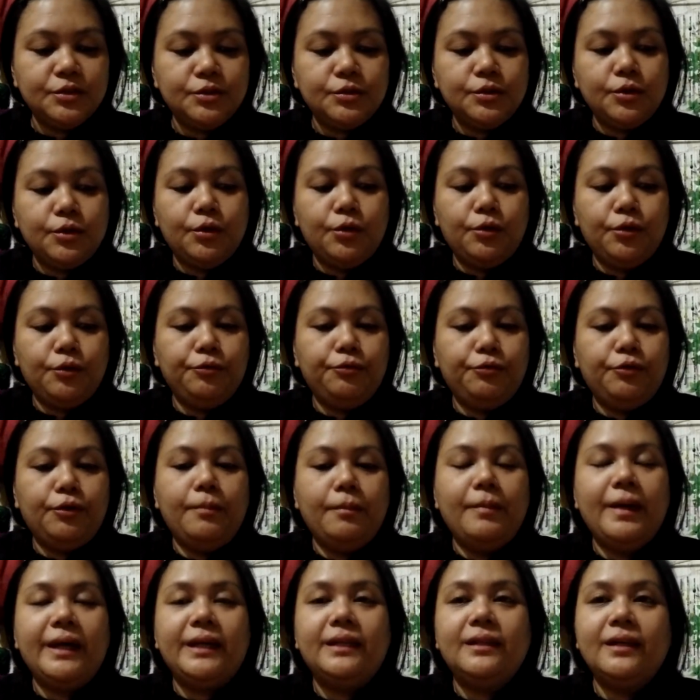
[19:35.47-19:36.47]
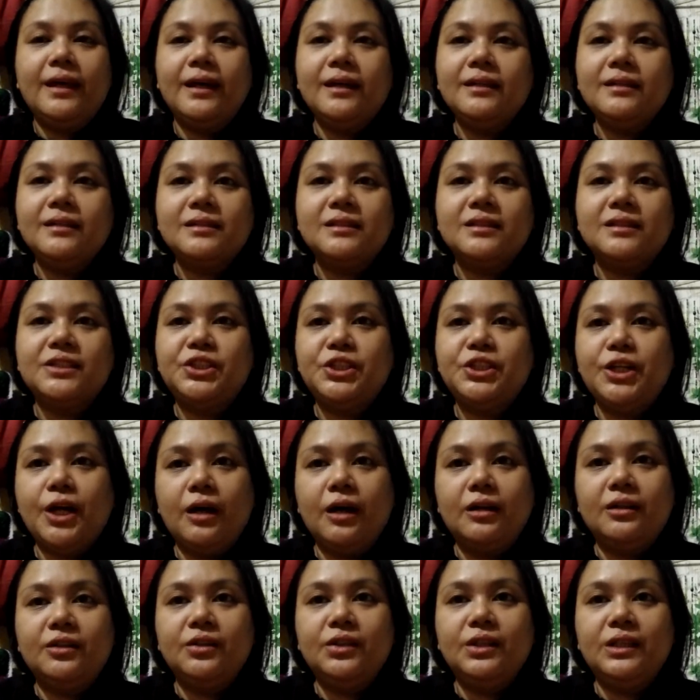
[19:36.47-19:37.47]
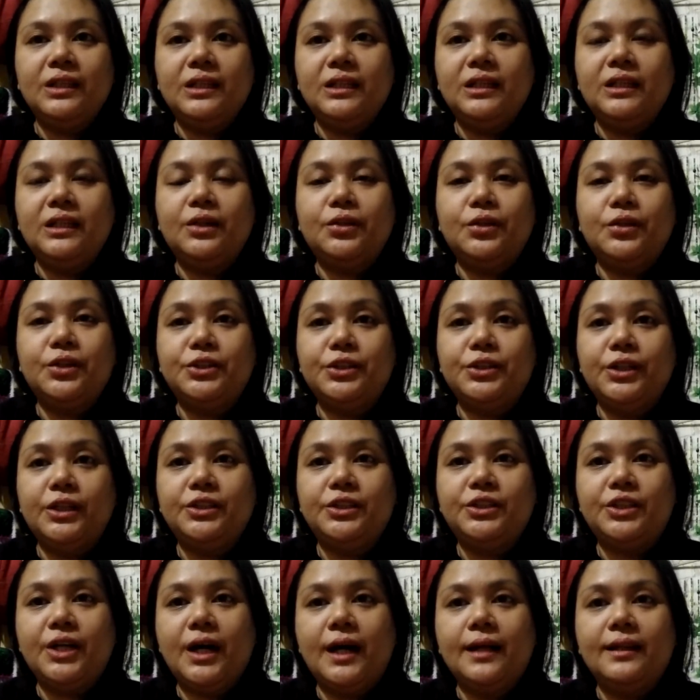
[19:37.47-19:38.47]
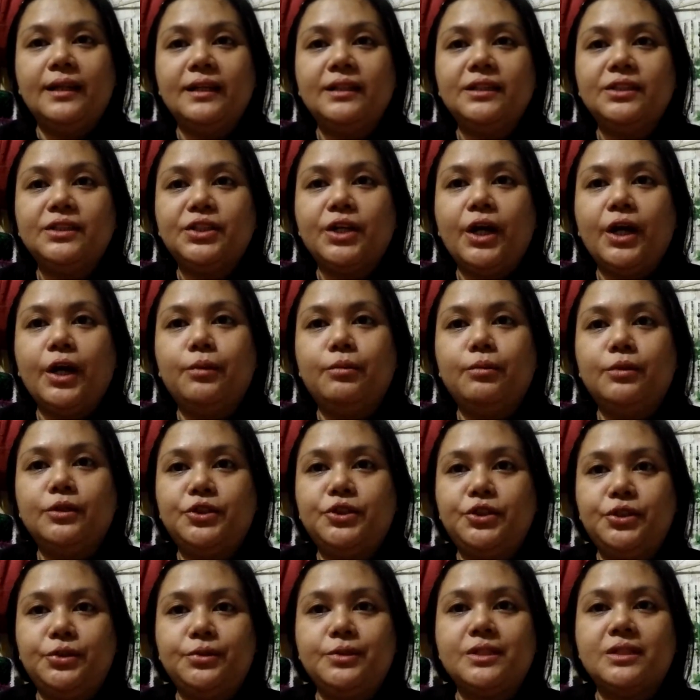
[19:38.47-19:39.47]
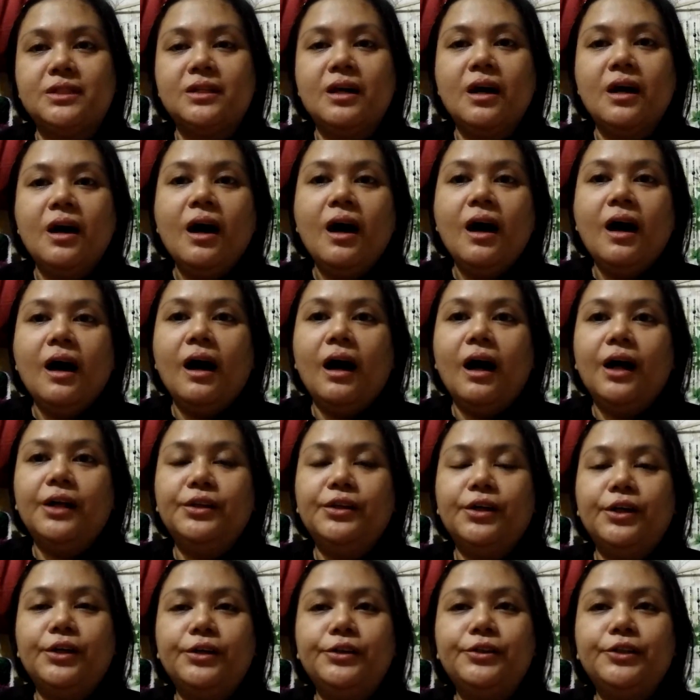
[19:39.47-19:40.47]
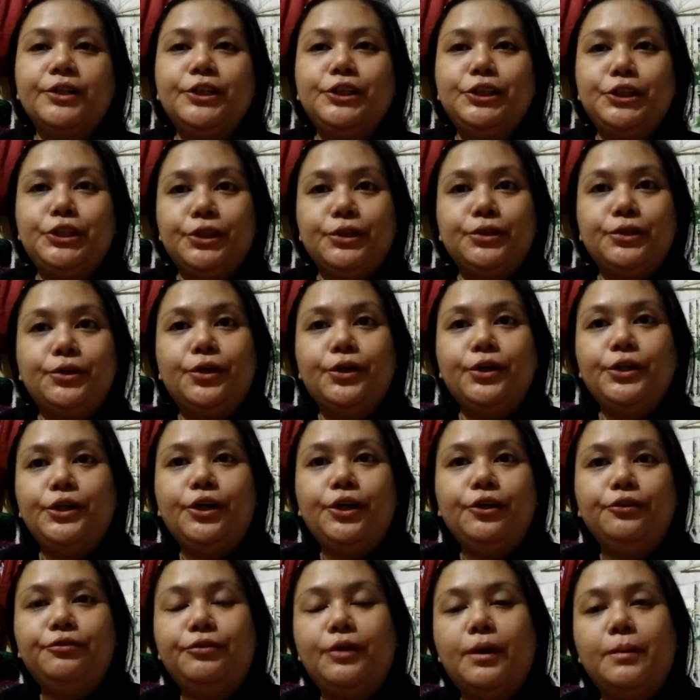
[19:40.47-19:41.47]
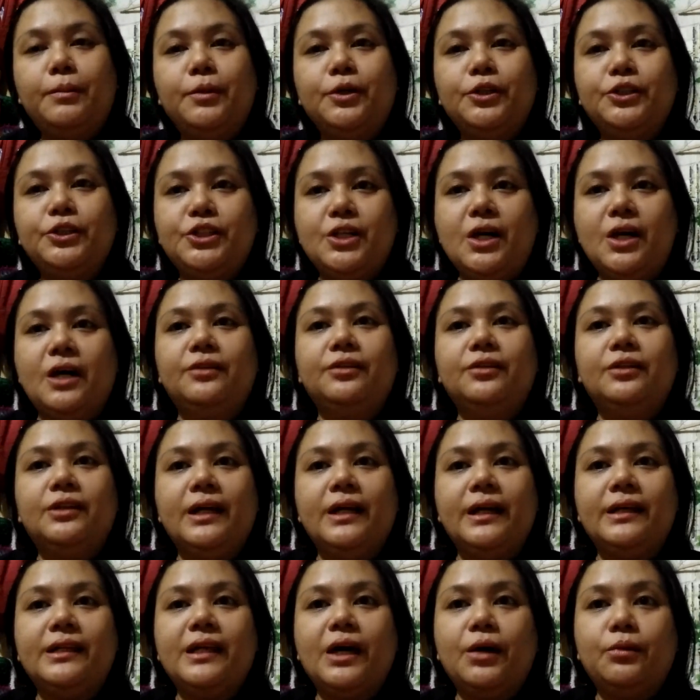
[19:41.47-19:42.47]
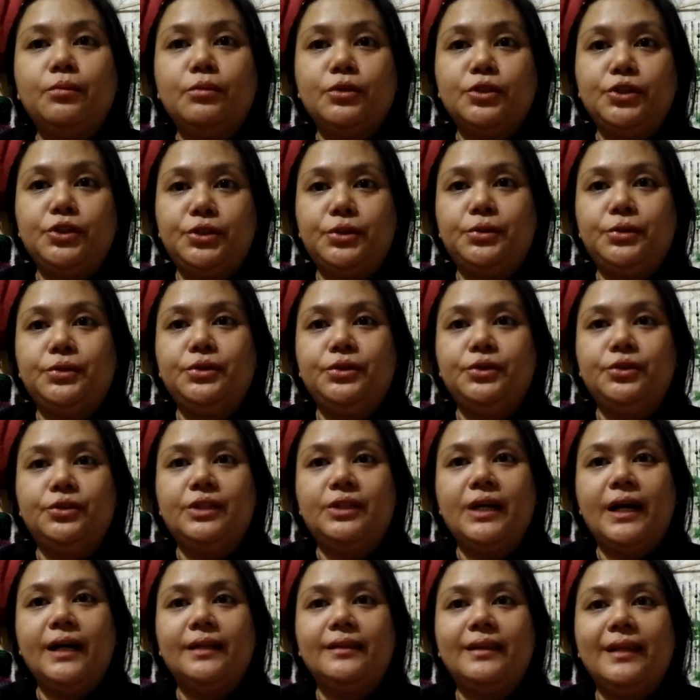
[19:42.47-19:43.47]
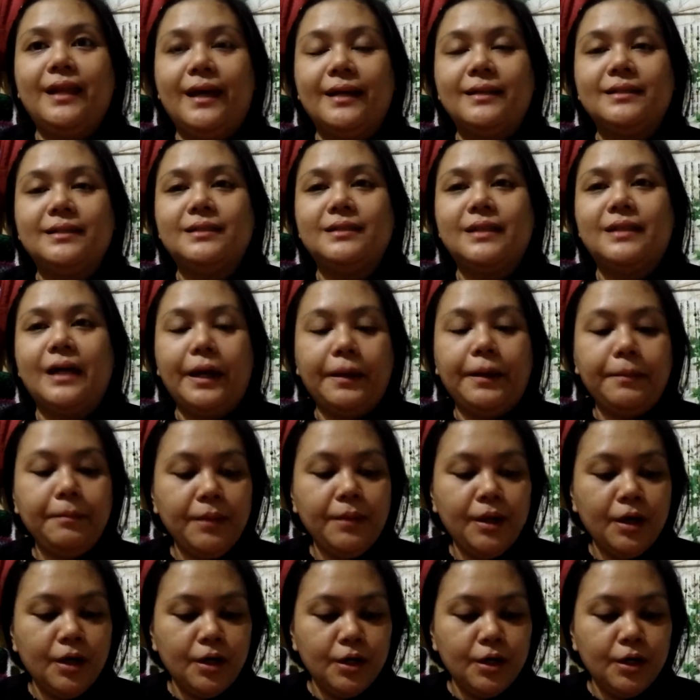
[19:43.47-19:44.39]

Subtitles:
So for my next Sharon Lee crochet challenge, I will choose another tutorial from her channel, and I will show you that next time.